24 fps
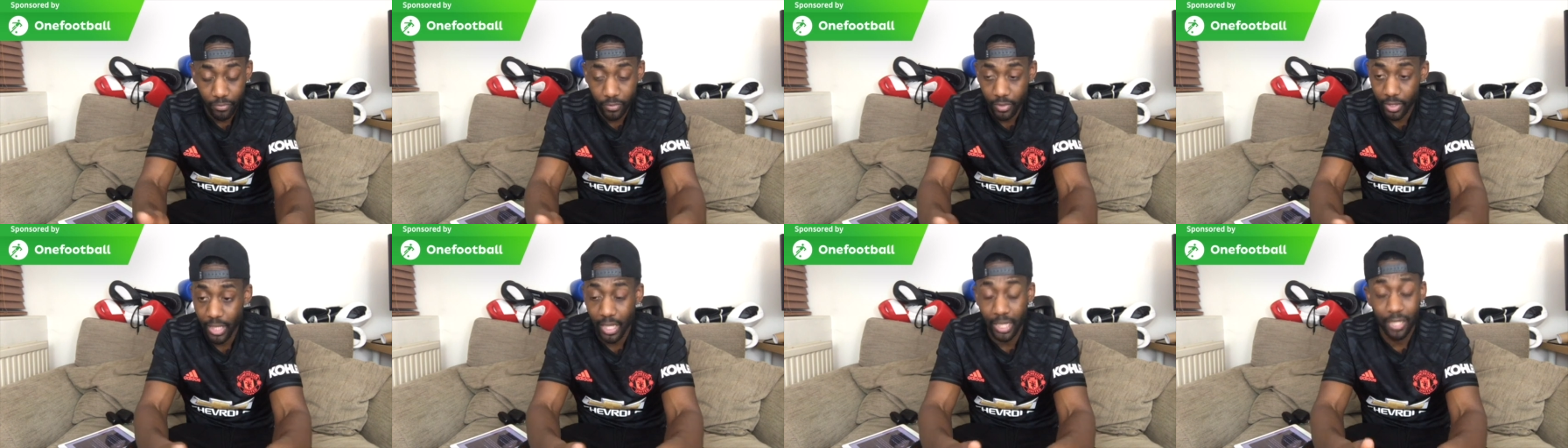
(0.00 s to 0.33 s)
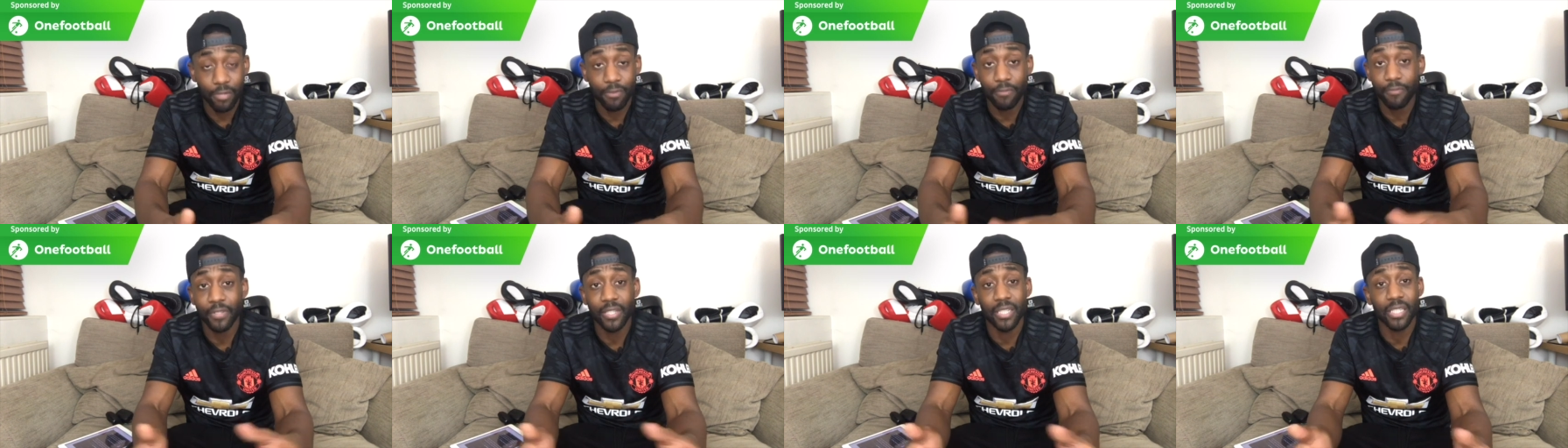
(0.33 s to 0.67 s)
now I
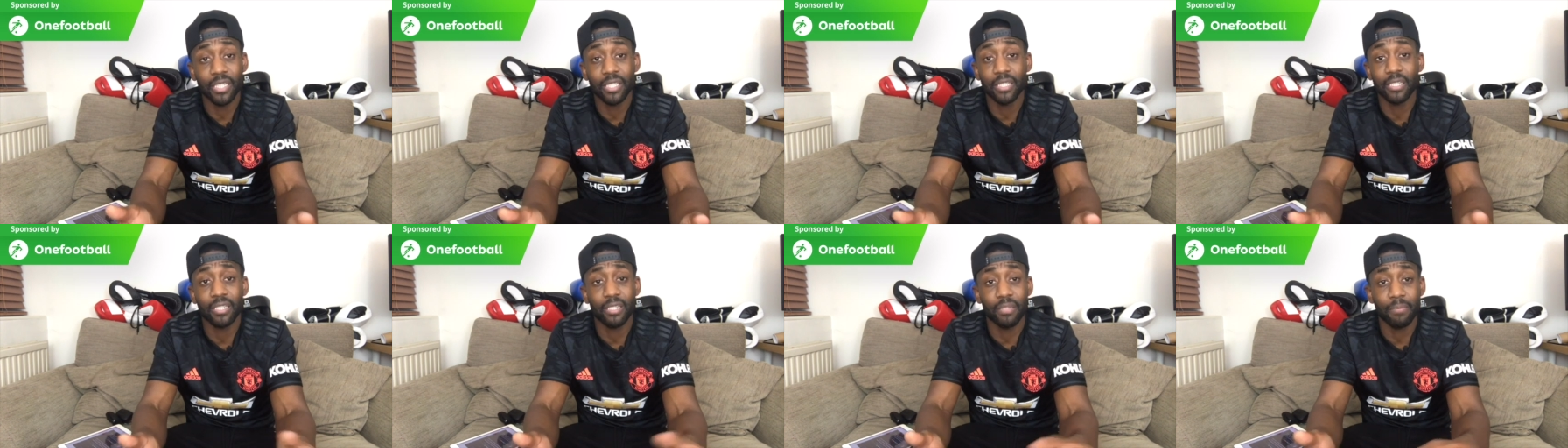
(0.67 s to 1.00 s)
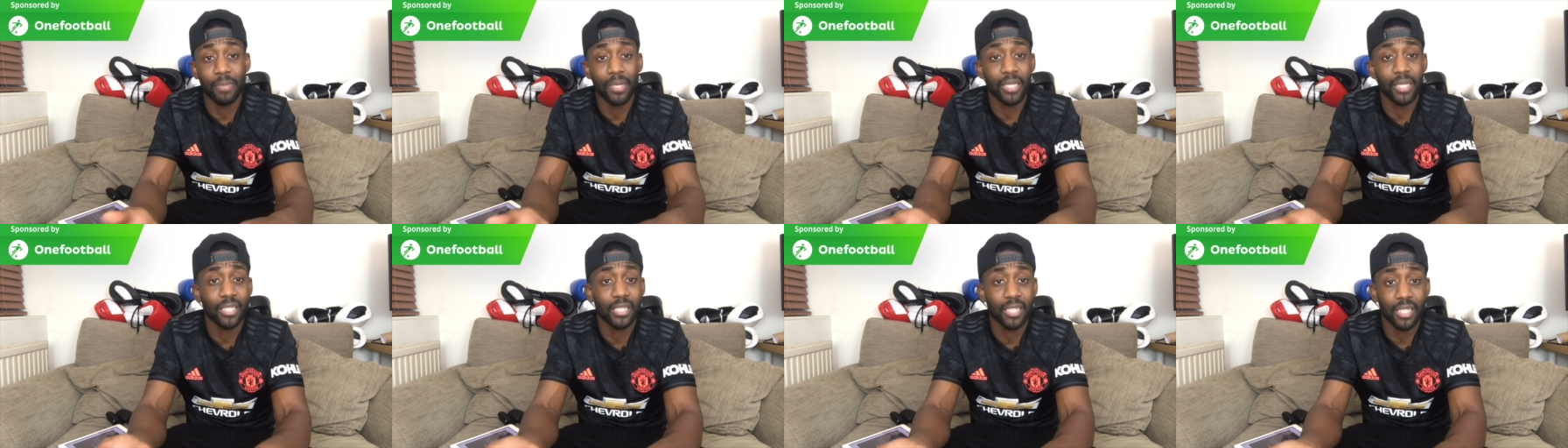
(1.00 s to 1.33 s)
don't think he's as
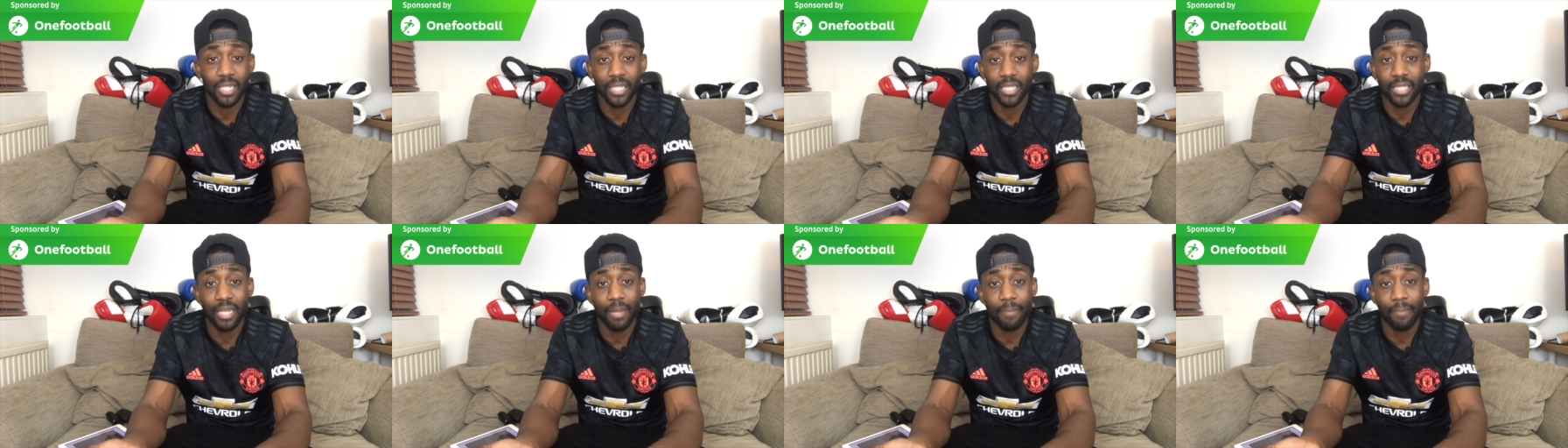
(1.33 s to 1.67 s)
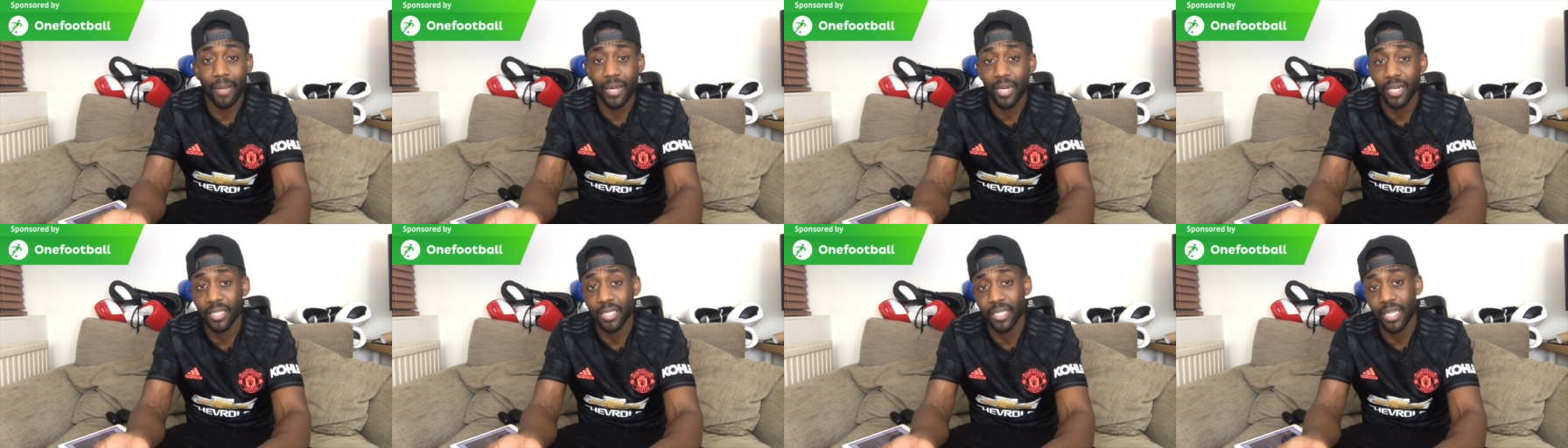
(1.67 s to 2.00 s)
amazing as them
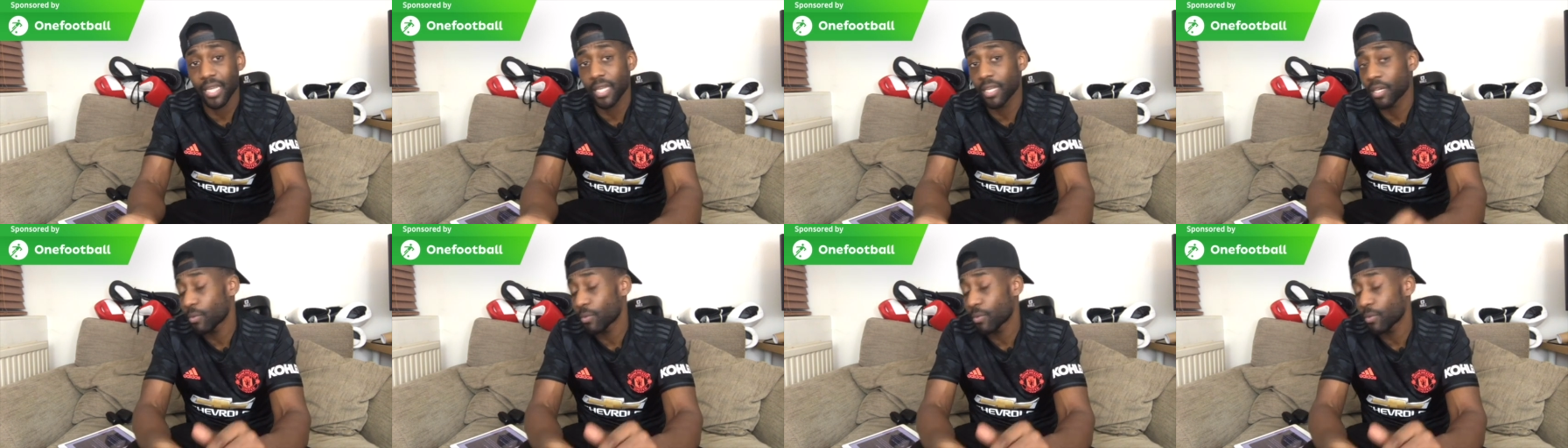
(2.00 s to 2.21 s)
man are saying.